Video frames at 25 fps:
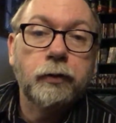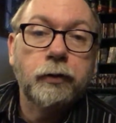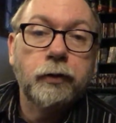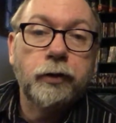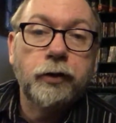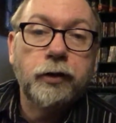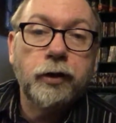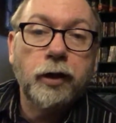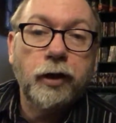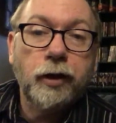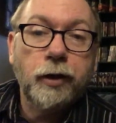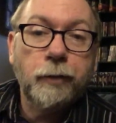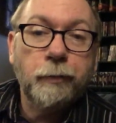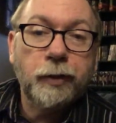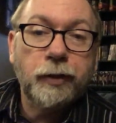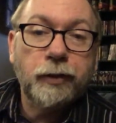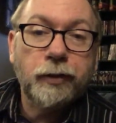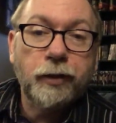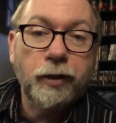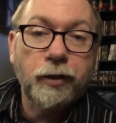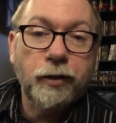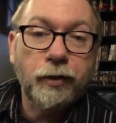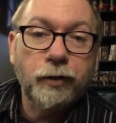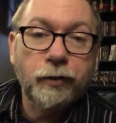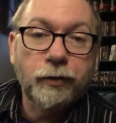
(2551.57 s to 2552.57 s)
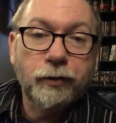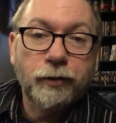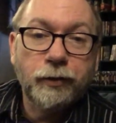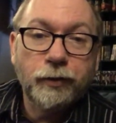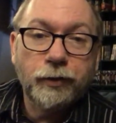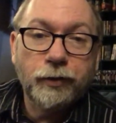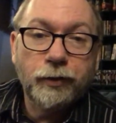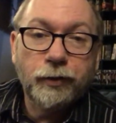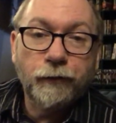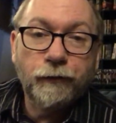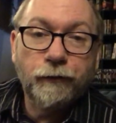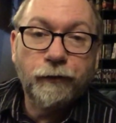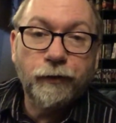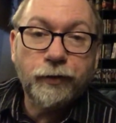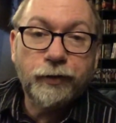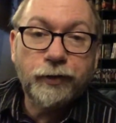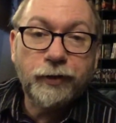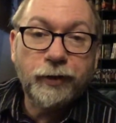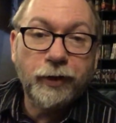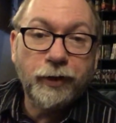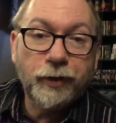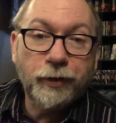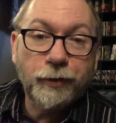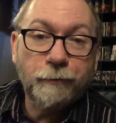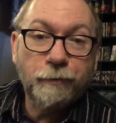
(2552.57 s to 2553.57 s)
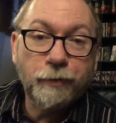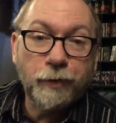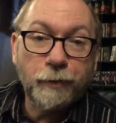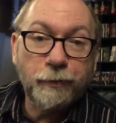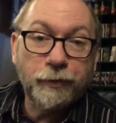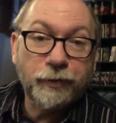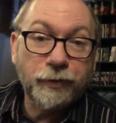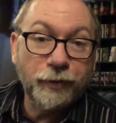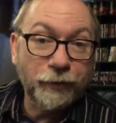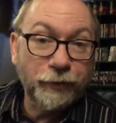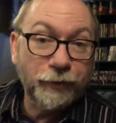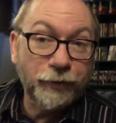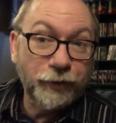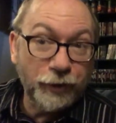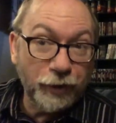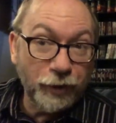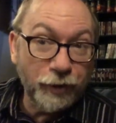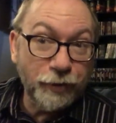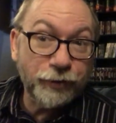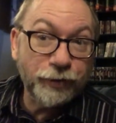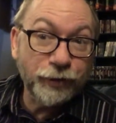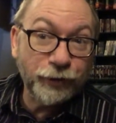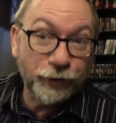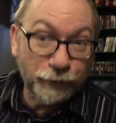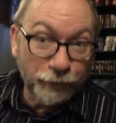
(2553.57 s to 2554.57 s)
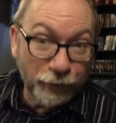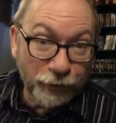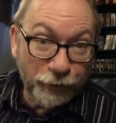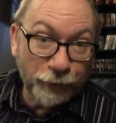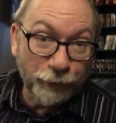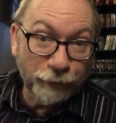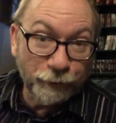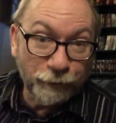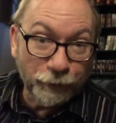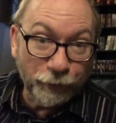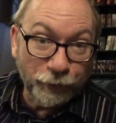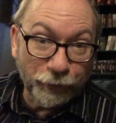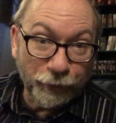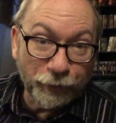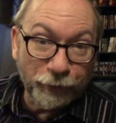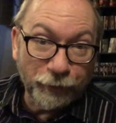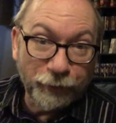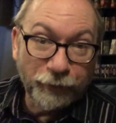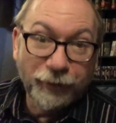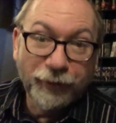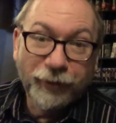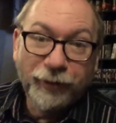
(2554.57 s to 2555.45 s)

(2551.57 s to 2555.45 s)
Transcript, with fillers: John A. Macdonald? The first Canadian minister. Now there's a drinker for you.